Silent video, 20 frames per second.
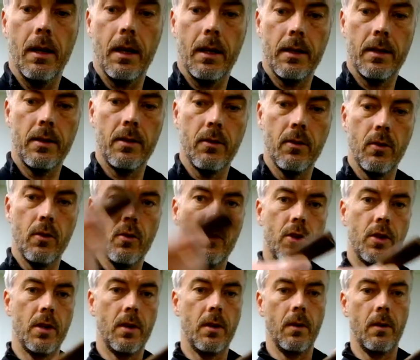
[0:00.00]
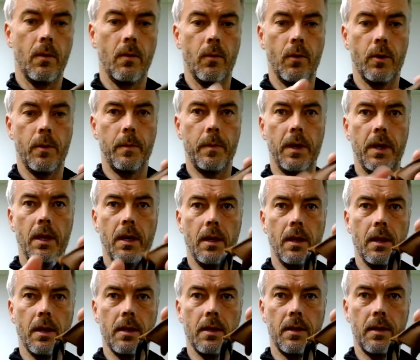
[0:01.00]
Next solution would be
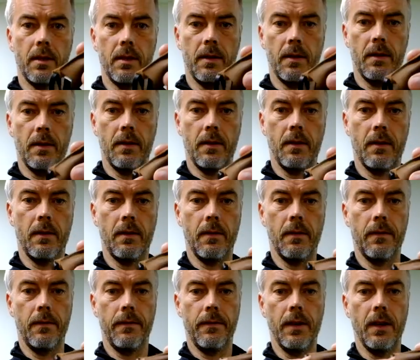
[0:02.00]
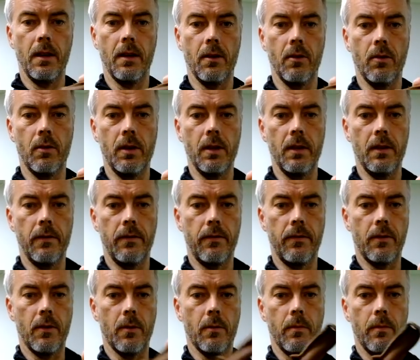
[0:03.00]
this finger hoodie
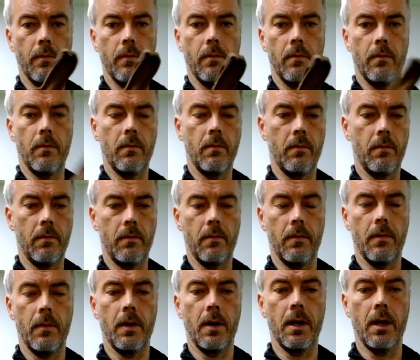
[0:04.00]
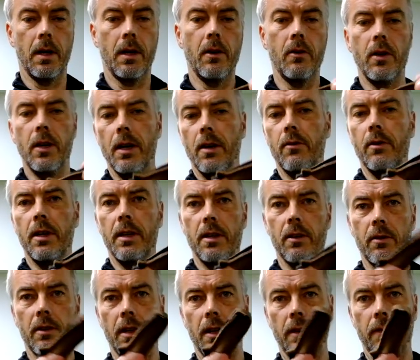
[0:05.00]
from Hungary. I only
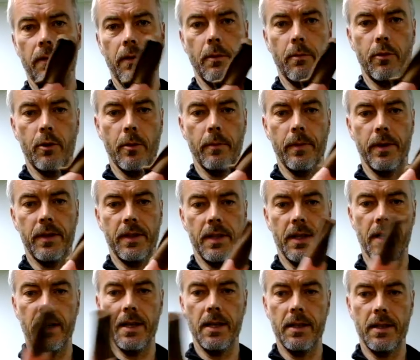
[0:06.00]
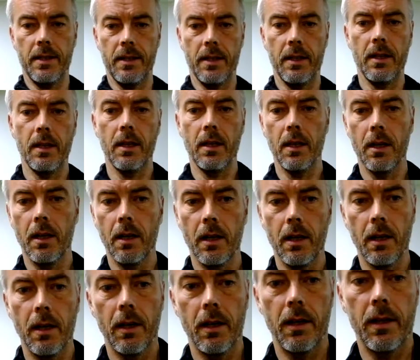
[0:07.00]
don't have the proper size,
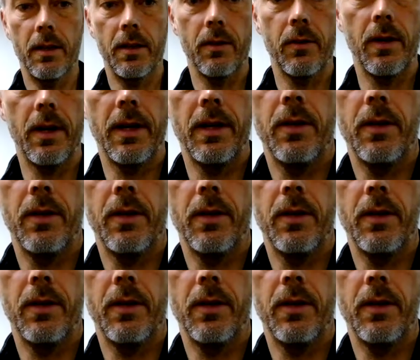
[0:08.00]
so I